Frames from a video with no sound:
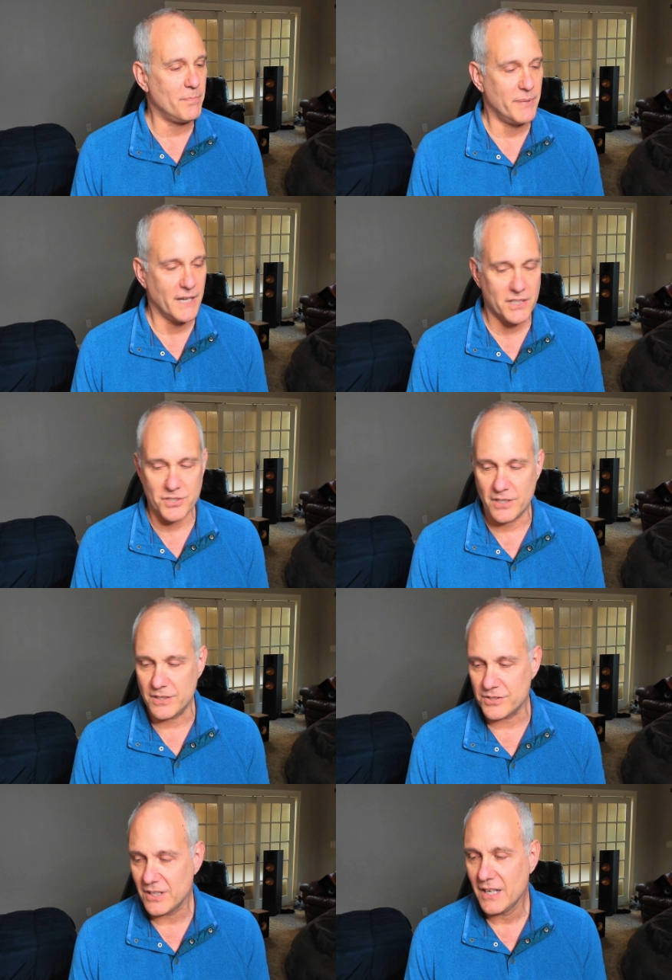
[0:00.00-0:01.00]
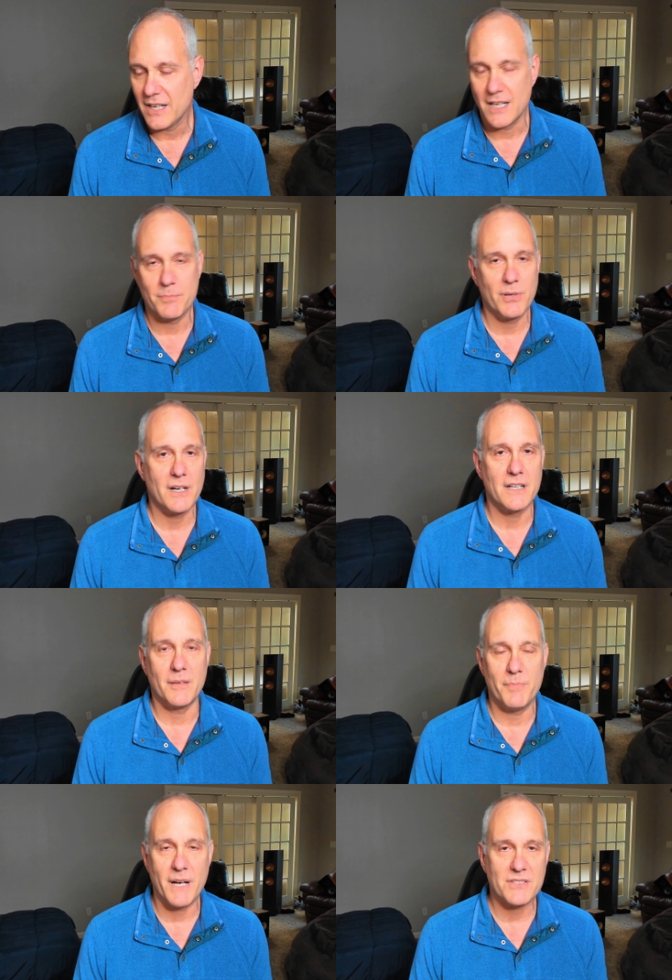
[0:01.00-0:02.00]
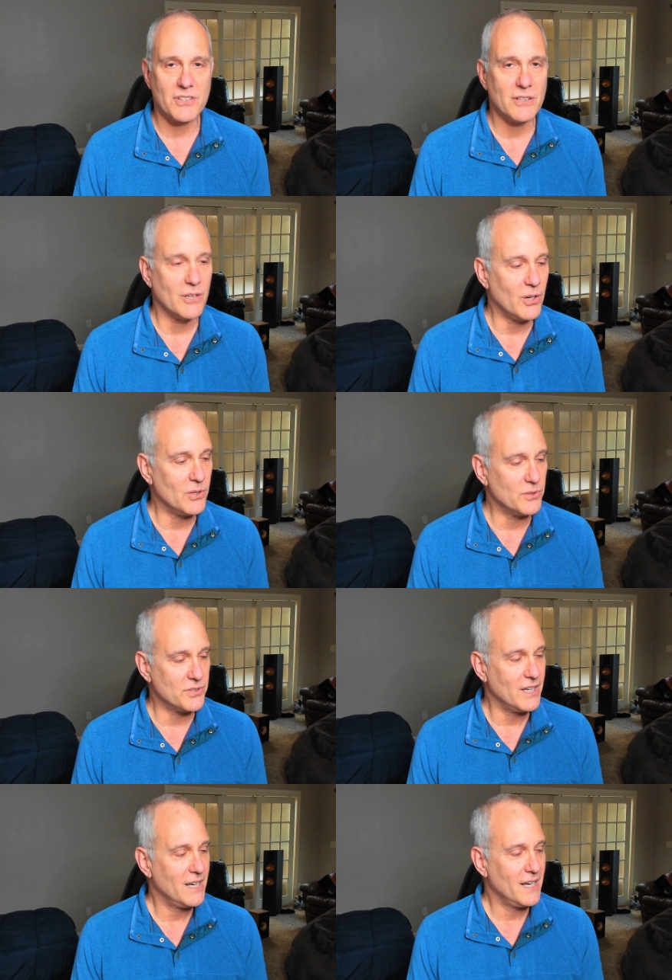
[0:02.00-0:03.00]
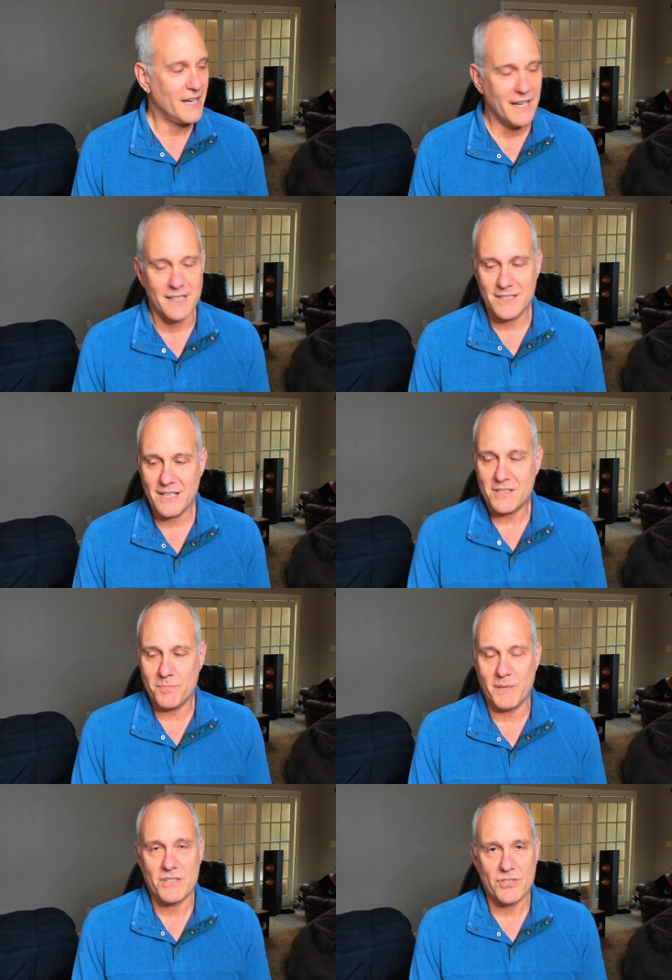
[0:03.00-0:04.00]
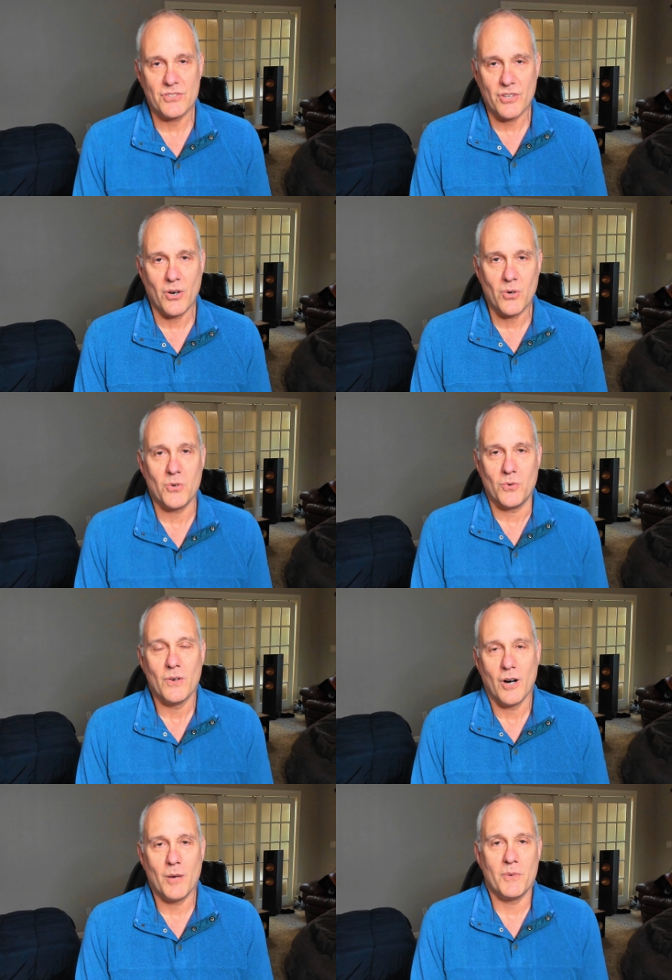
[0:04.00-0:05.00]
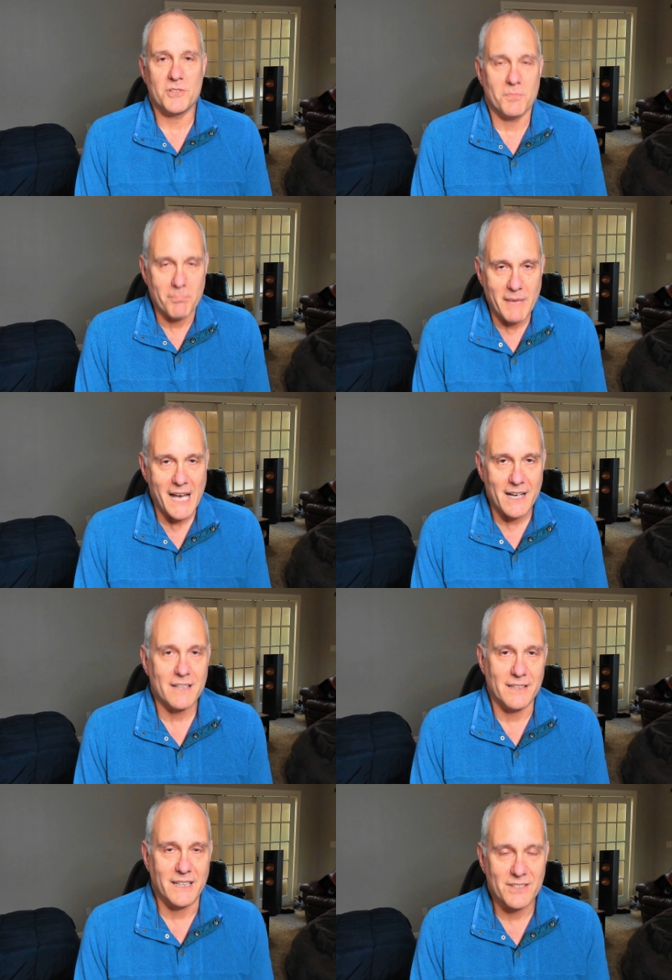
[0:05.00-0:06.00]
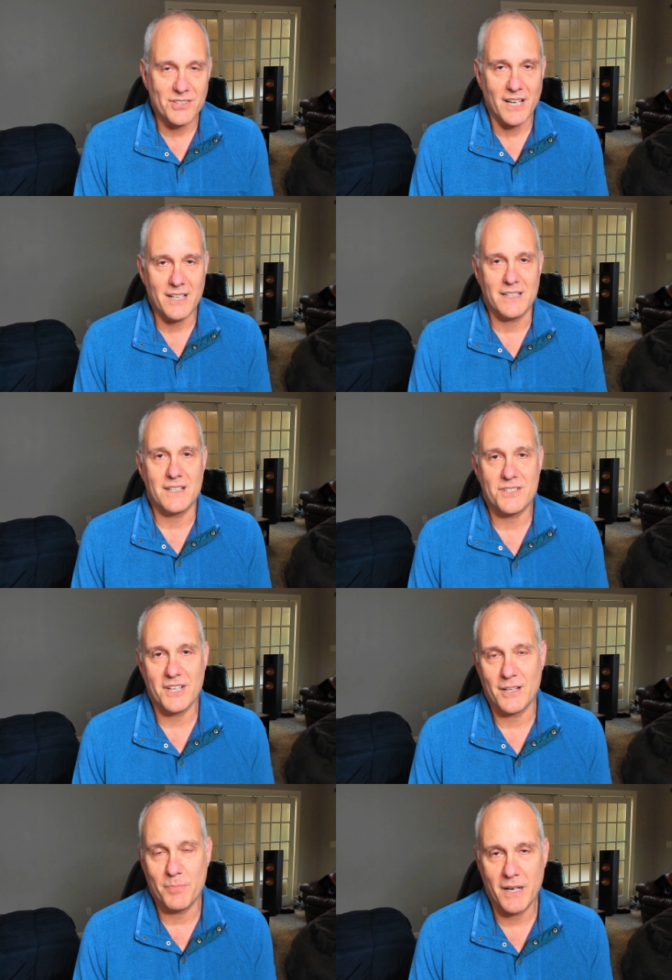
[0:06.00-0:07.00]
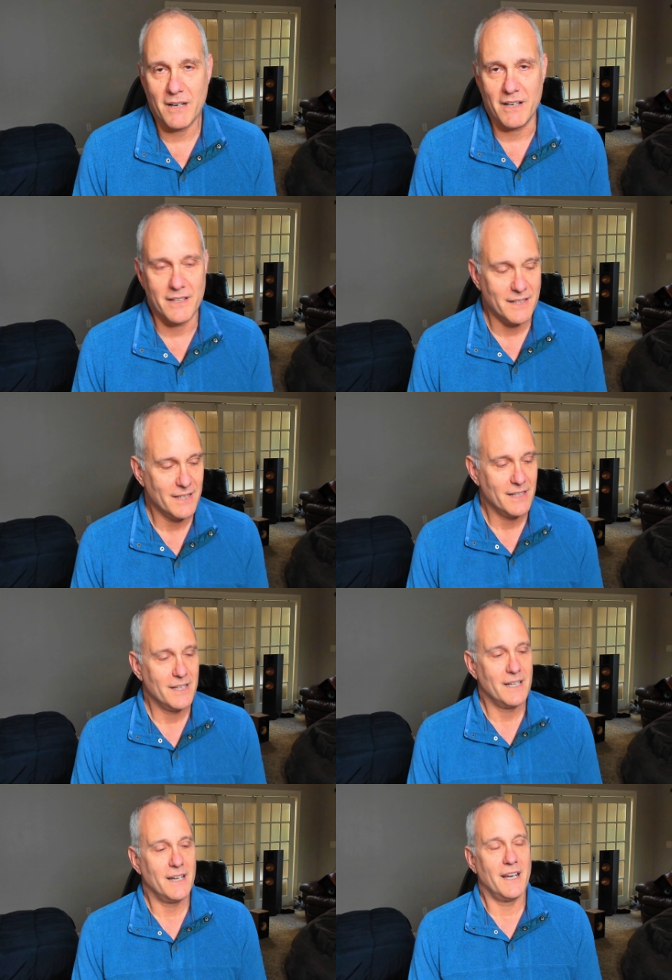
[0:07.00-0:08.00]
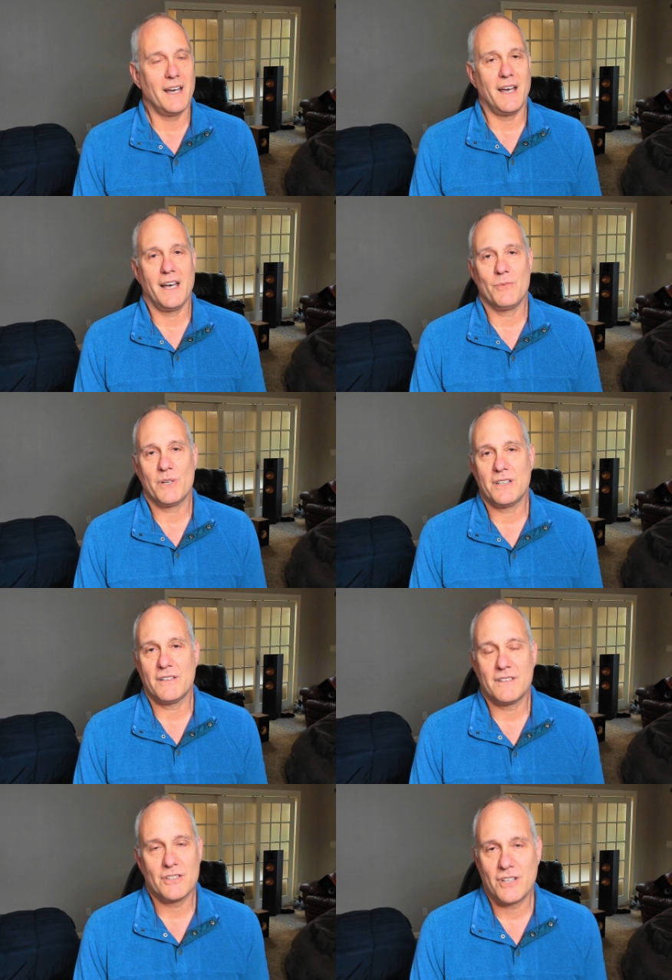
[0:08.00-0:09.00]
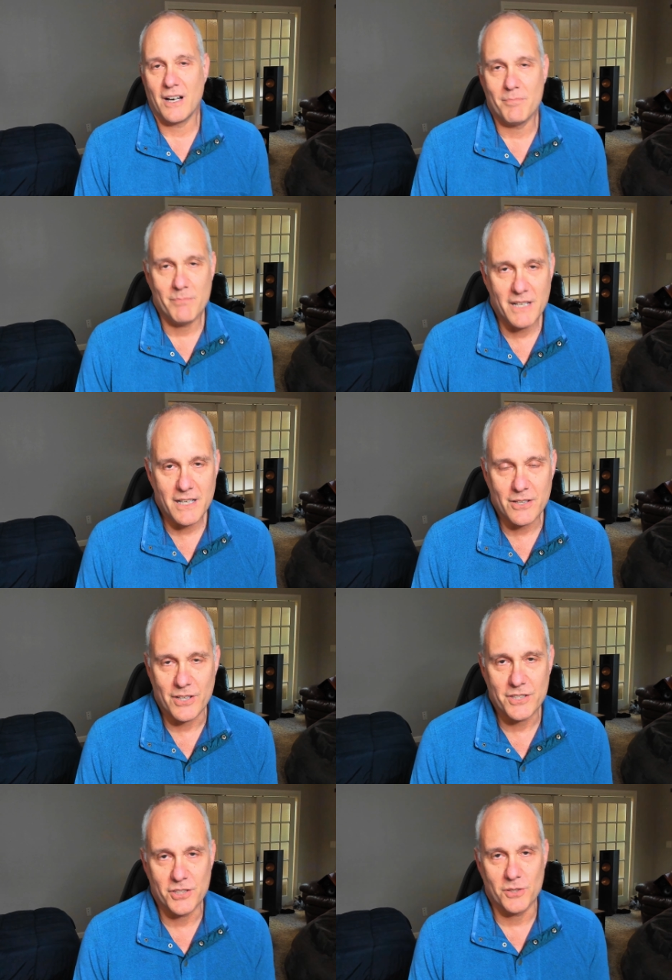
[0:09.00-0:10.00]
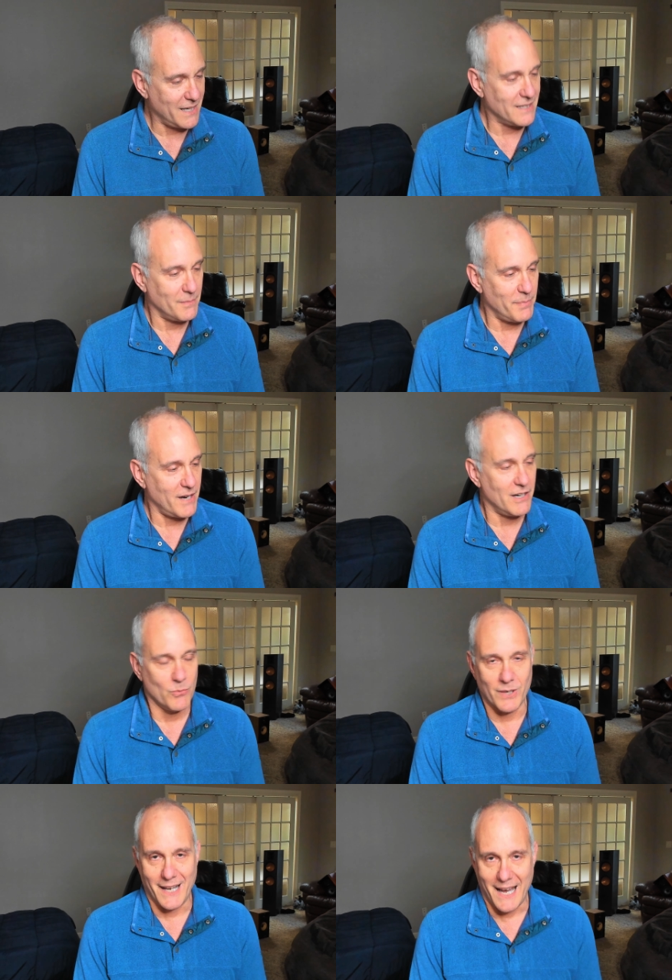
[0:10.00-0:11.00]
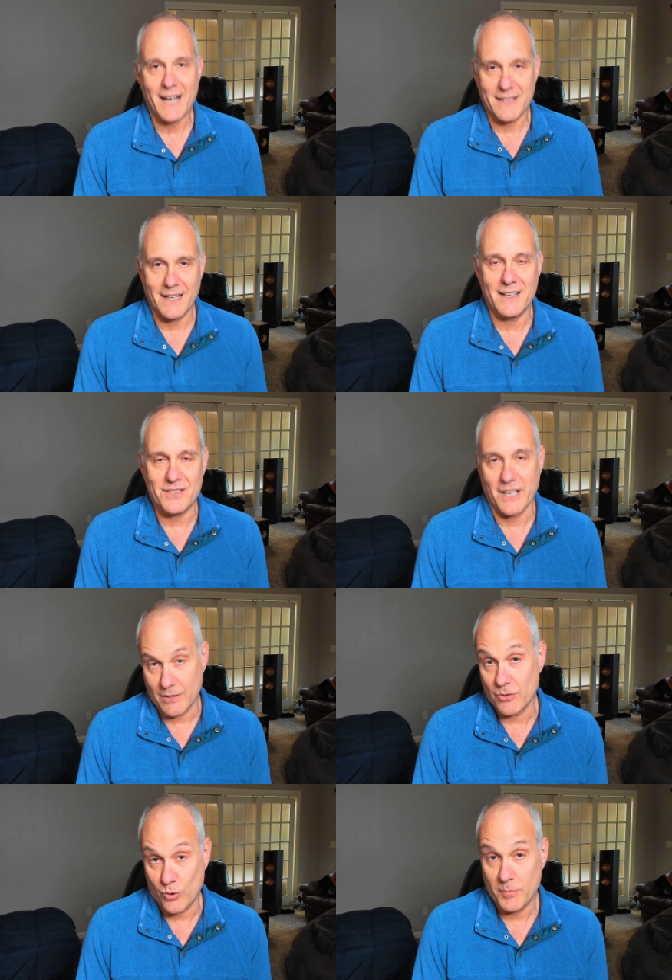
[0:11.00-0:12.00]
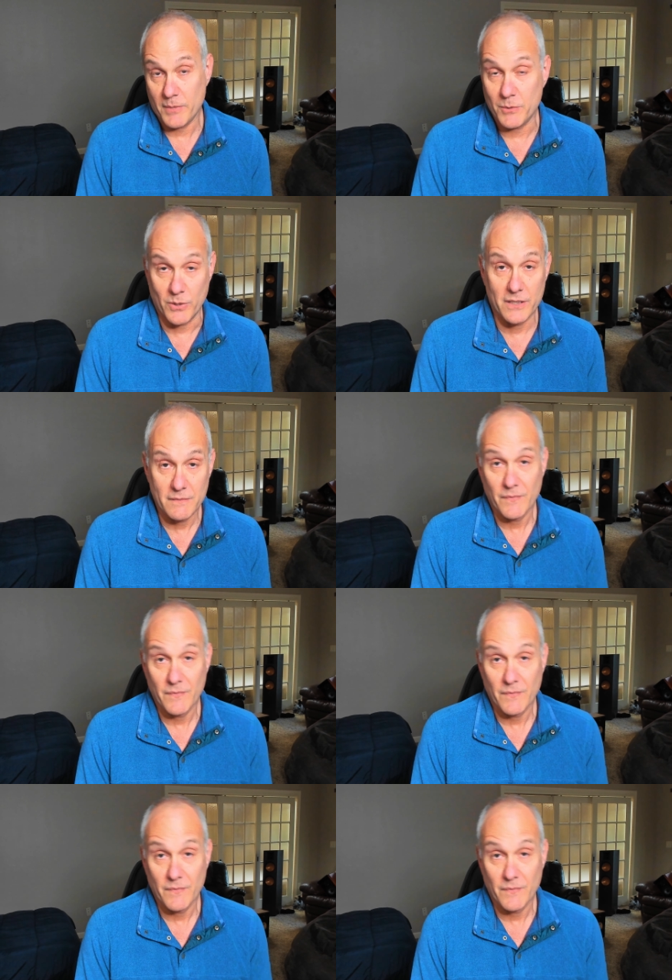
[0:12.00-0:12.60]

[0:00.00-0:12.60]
pictures and put on their best clothes and just be so almost manically excited to see the parent. And within a minute or two, the parent would act as they normally would.